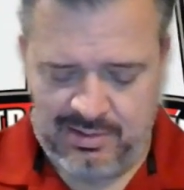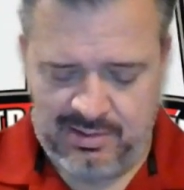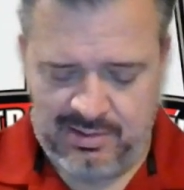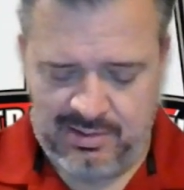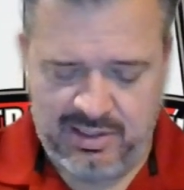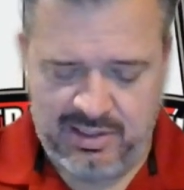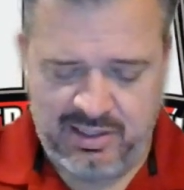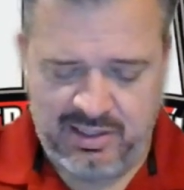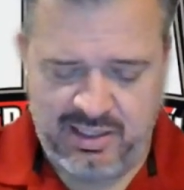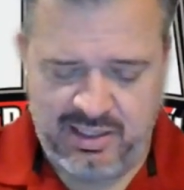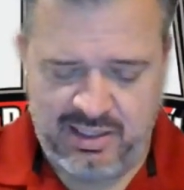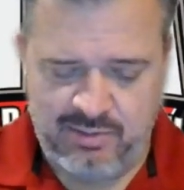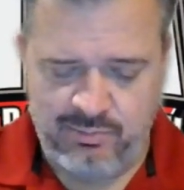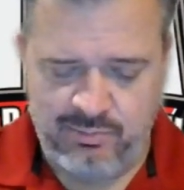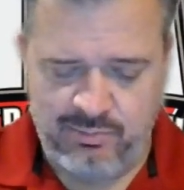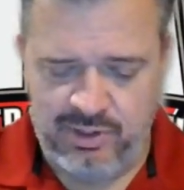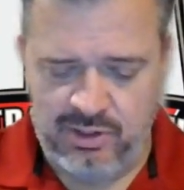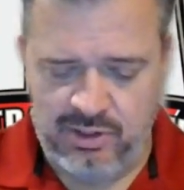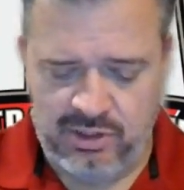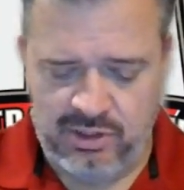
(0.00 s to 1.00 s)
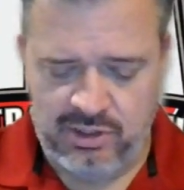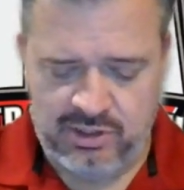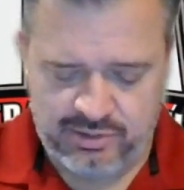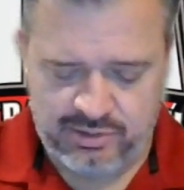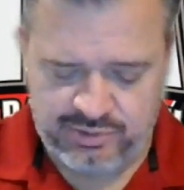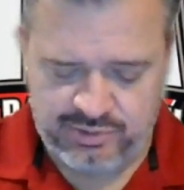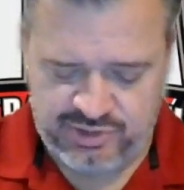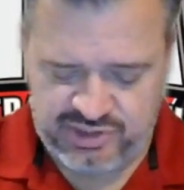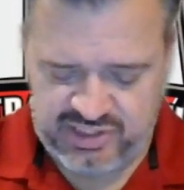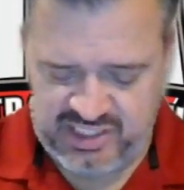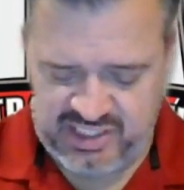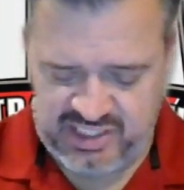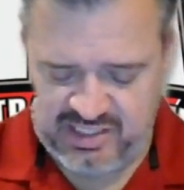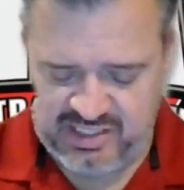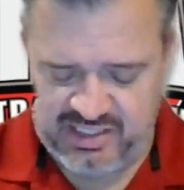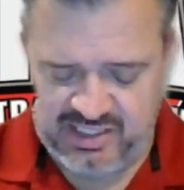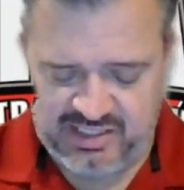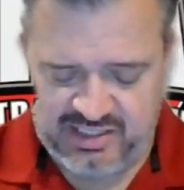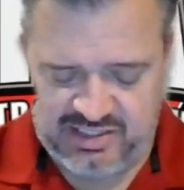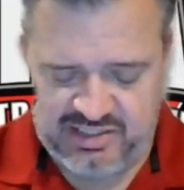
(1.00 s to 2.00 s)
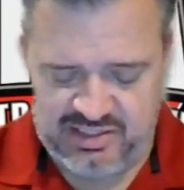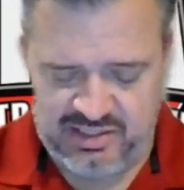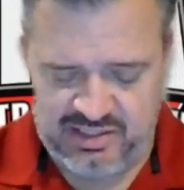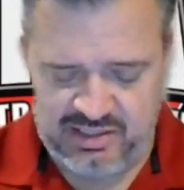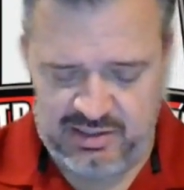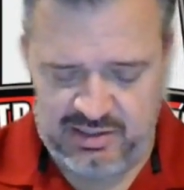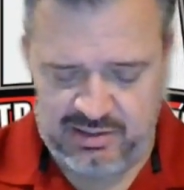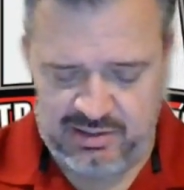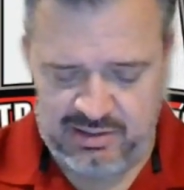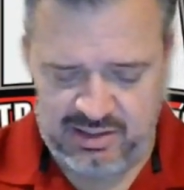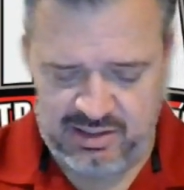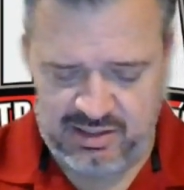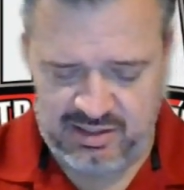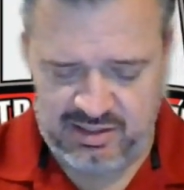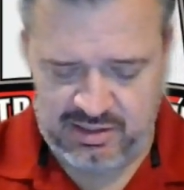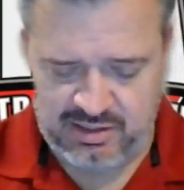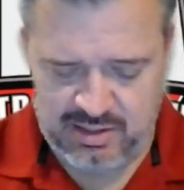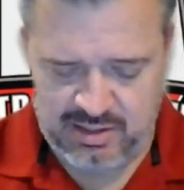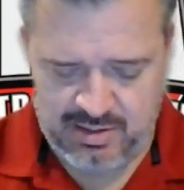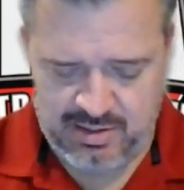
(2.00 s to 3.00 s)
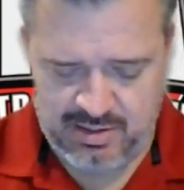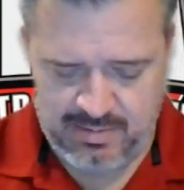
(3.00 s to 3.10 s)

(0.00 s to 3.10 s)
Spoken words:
and we look at those standings in the